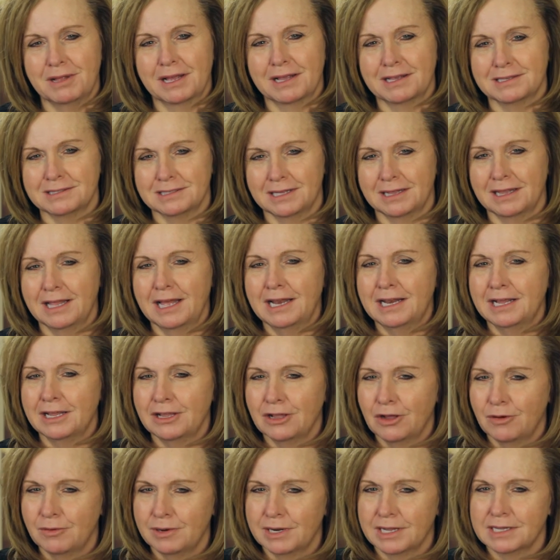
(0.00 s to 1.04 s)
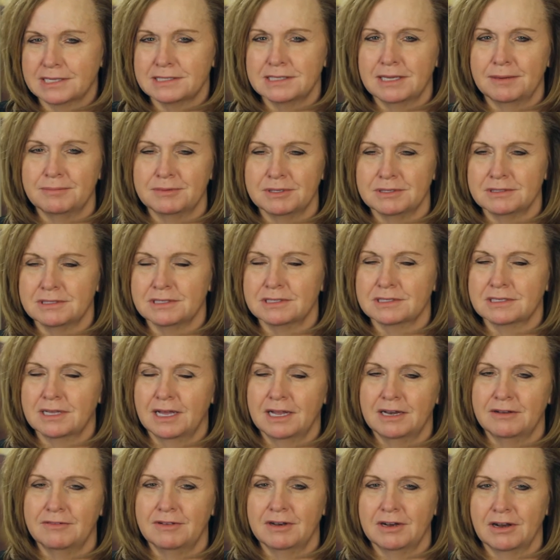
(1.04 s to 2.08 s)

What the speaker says: Like I said, letting go and acceptance is kind of